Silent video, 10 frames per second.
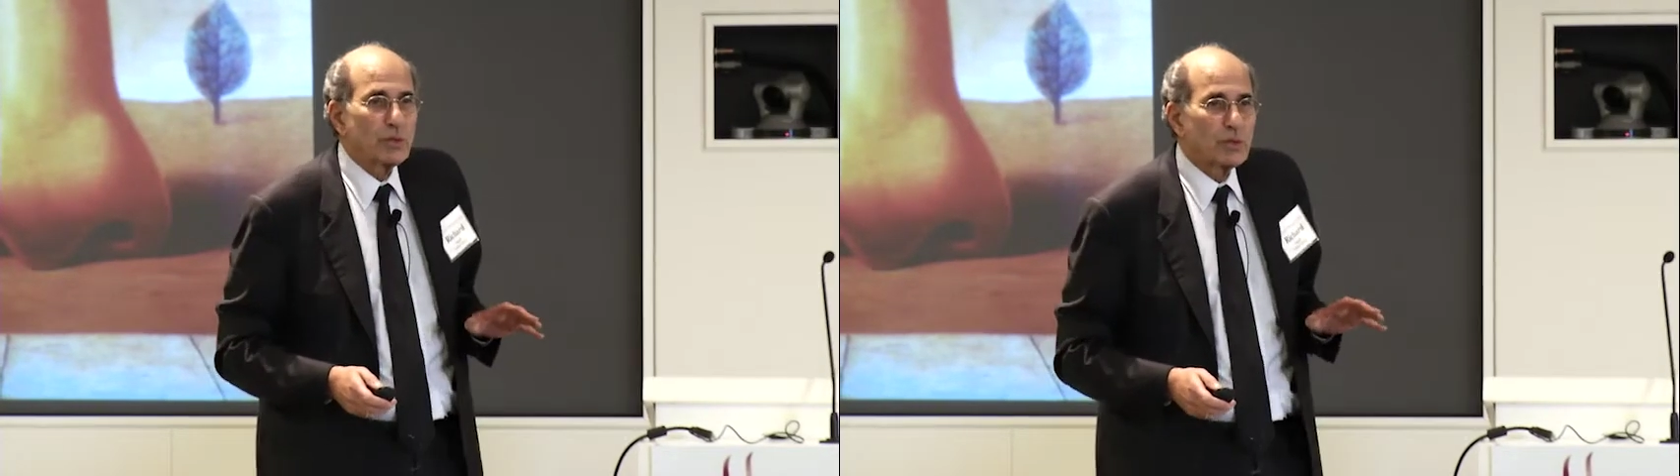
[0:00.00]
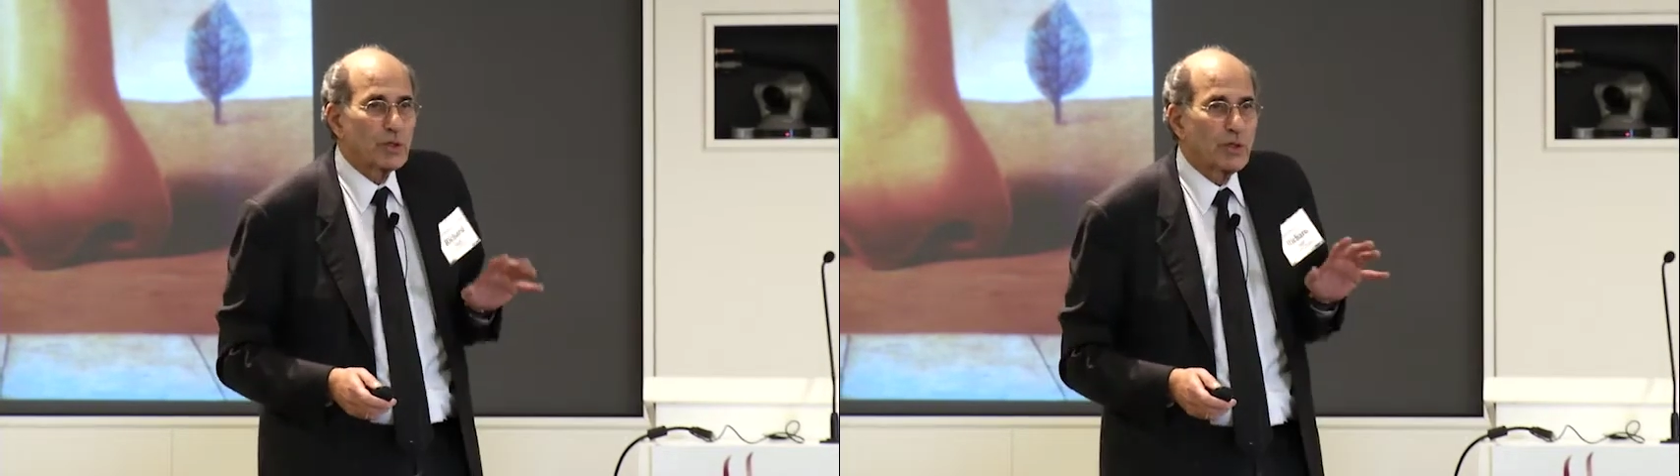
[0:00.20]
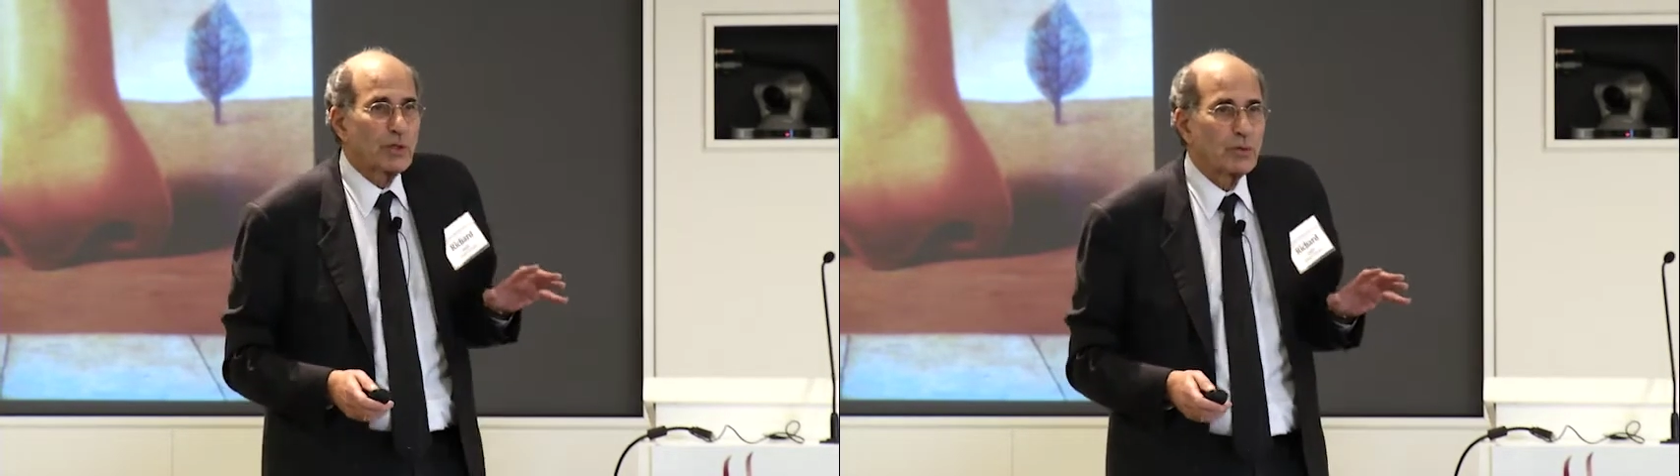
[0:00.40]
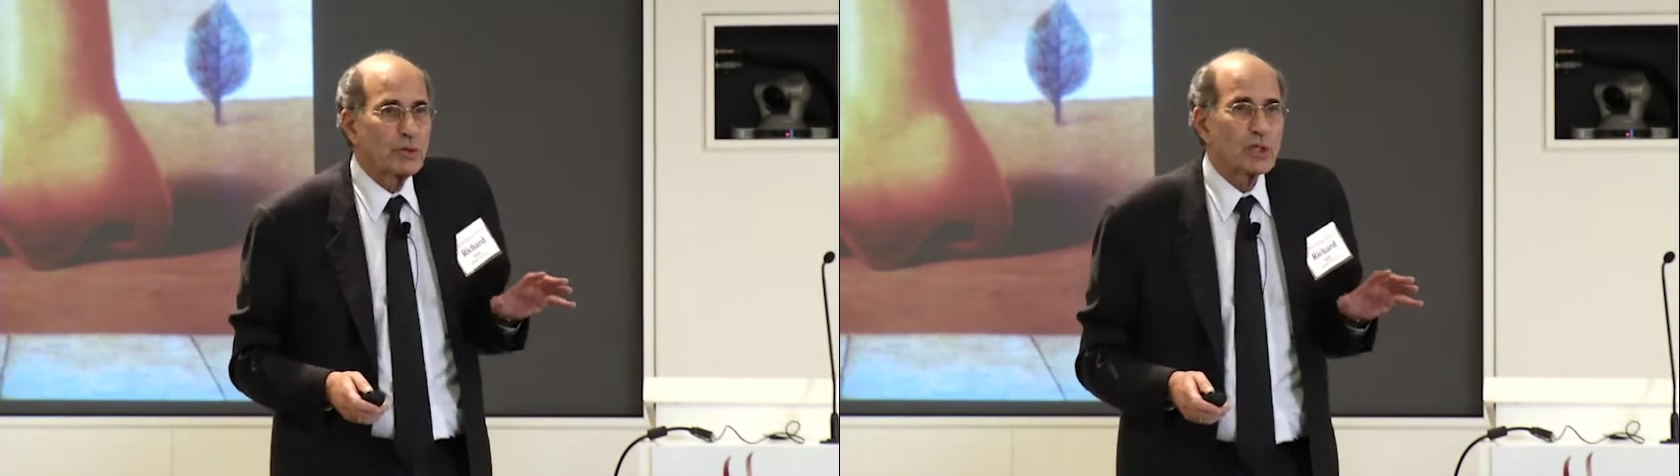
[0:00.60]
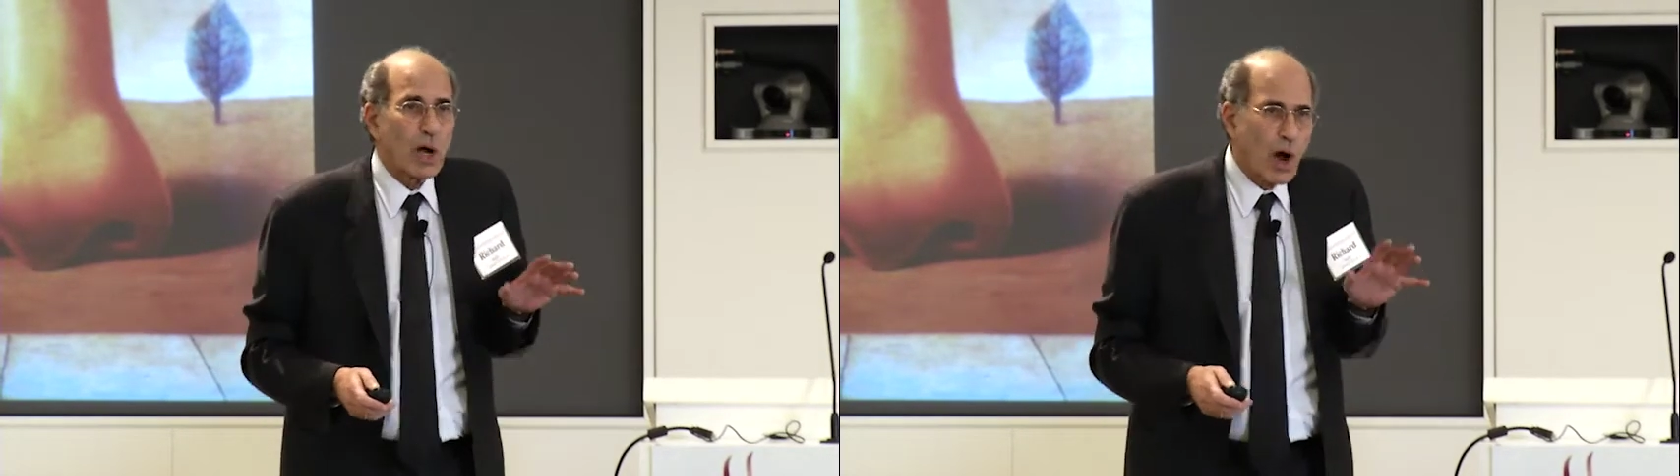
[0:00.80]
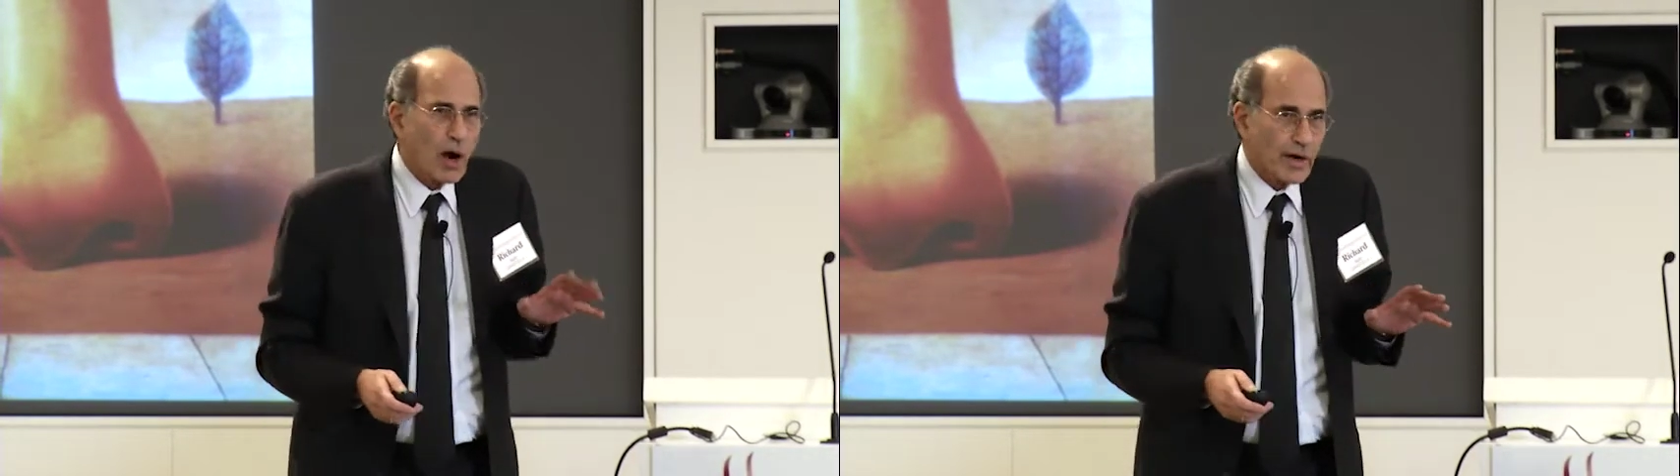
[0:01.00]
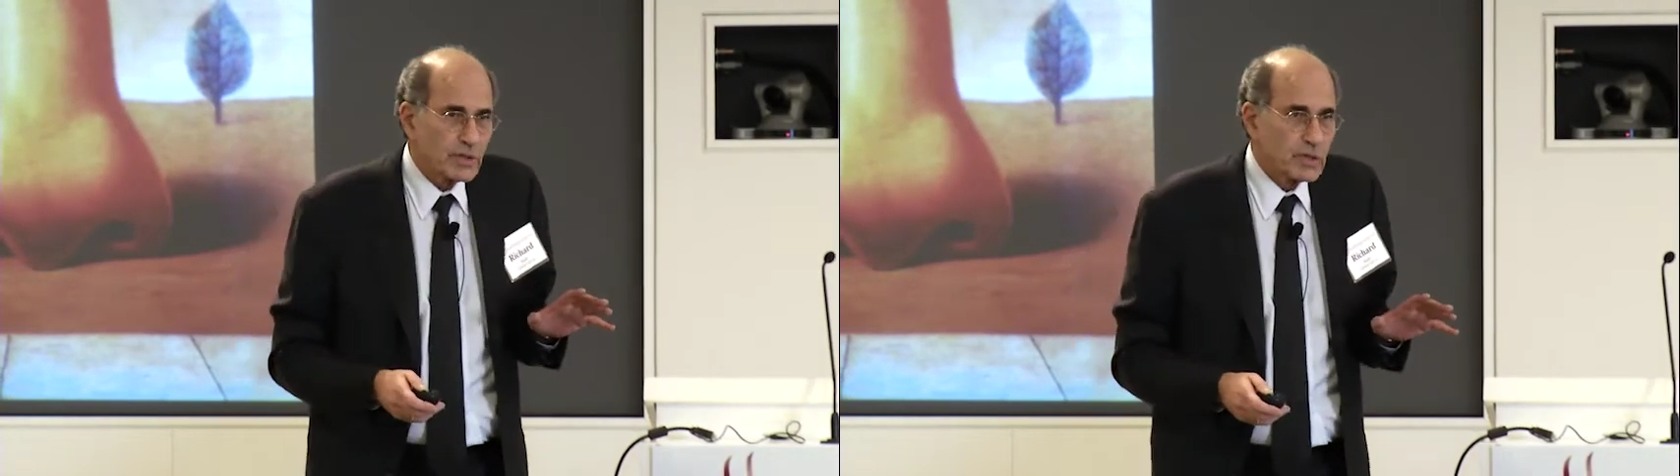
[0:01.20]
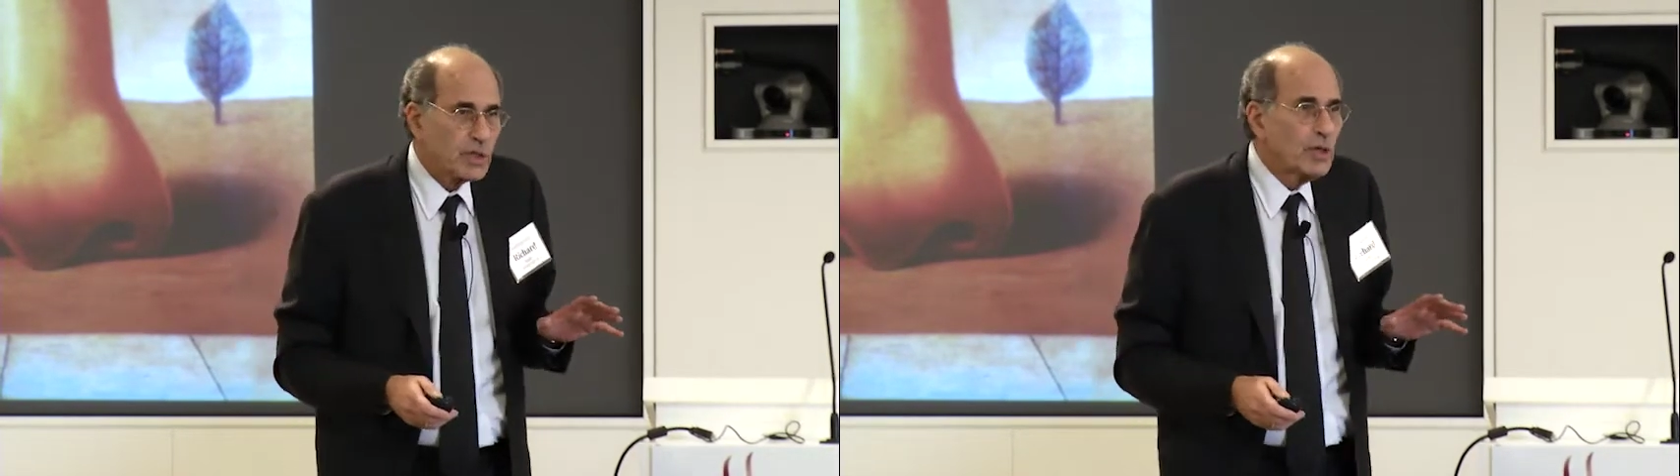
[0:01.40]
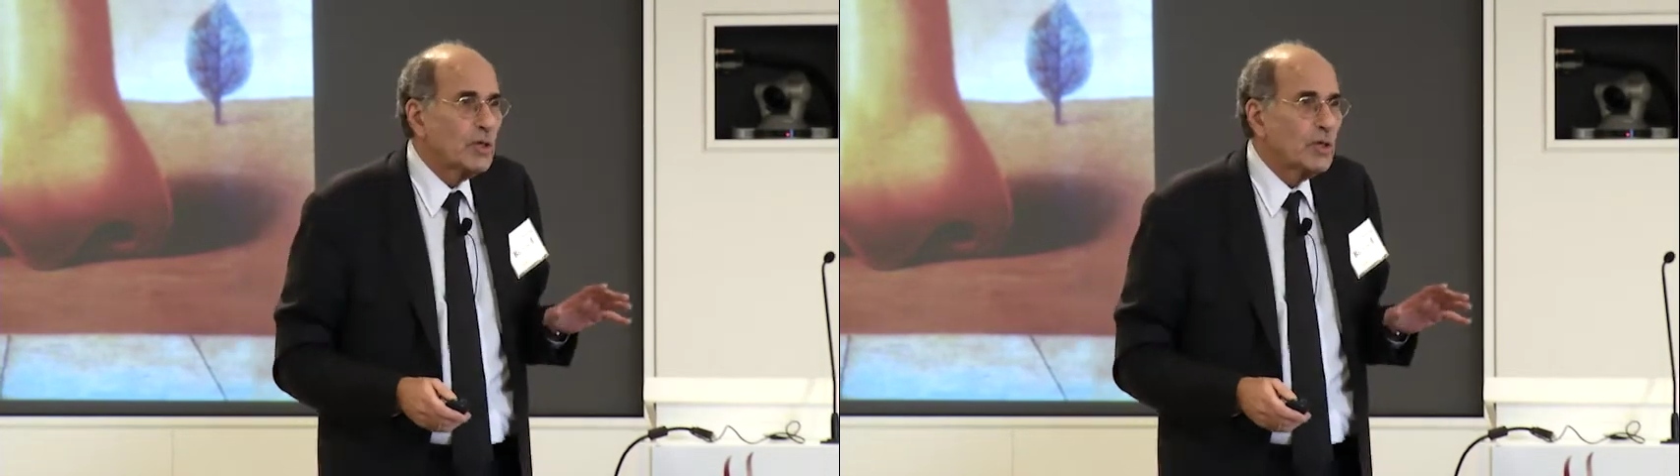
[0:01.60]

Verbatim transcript: to use art